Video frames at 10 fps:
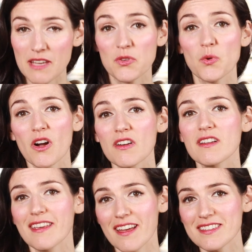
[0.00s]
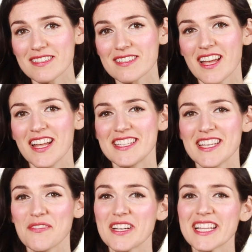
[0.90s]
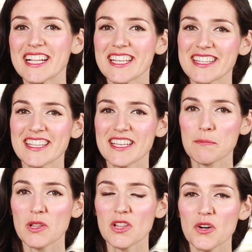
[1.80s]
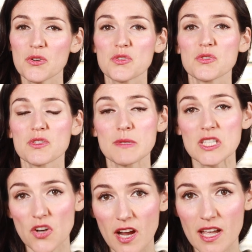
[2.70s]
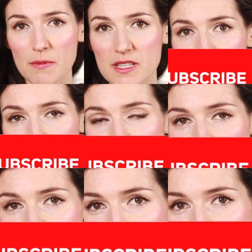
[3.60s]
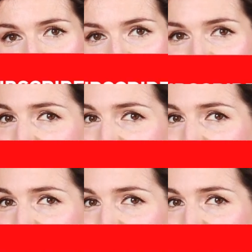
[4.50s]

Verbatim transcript: If you aren't yet, definitely click the link below to subscribe. It's the big red button.